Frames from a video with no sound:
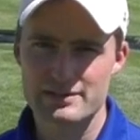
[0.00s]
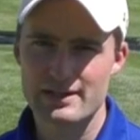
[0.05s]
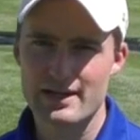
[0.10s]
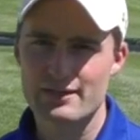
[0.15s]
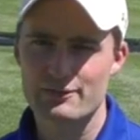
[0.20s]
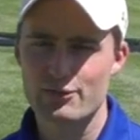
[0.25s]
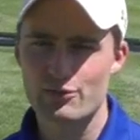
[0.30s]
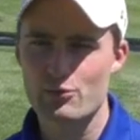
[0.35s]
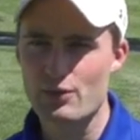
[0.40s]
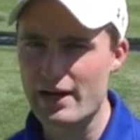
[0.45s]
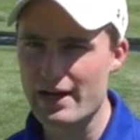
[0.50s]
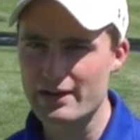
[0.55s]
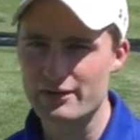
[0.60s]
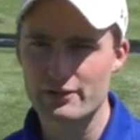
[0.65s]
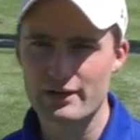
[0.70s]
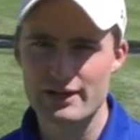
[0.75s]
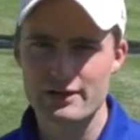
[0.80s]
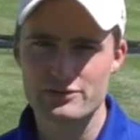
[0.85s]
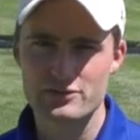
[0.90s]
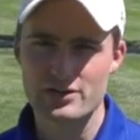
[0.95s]
to have a
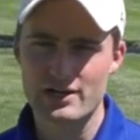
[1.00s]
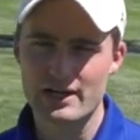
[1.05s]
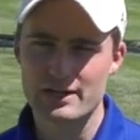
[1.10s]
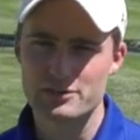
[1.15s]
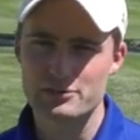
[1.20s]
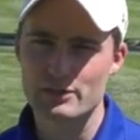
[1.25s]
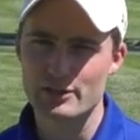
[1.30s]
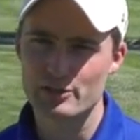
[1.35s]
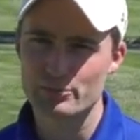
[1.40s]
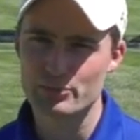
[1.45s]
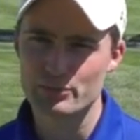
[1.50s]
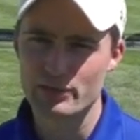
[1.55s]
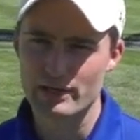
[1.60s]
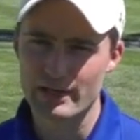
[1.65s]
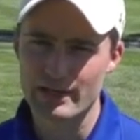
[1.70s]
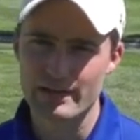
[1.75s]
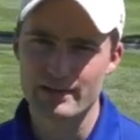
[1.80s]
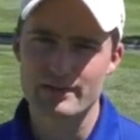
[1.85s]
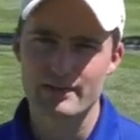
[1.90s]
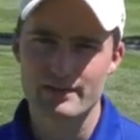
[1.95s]
wide array of shots we can
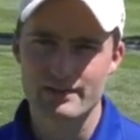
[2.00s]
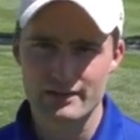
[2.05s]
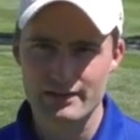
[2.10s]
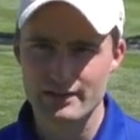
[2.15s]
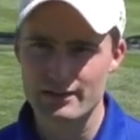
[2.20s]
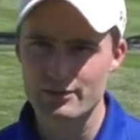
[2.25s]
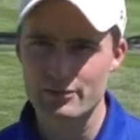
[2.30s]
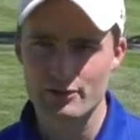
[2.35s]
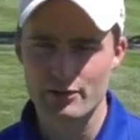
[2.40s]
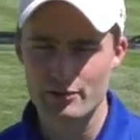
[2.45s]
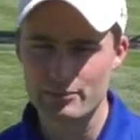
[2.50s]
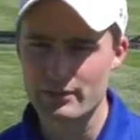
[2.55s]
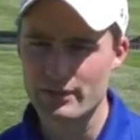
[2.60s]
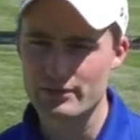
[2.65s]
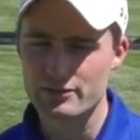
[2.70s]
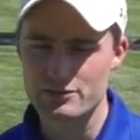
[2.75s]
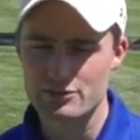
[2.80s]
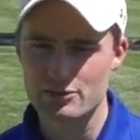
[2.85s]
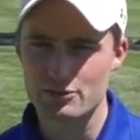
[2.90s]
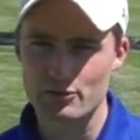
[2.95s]
play in order to
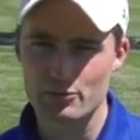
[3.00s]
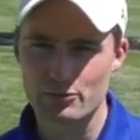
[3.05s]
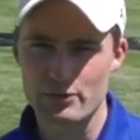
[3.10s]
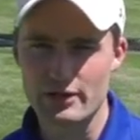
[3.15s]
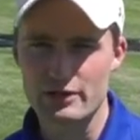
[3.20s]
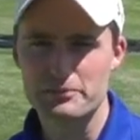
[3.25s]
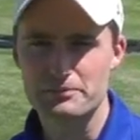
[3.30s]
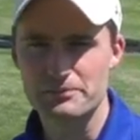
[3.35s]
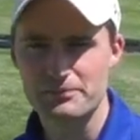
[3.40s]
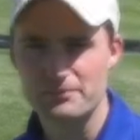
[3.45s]
be able to score well.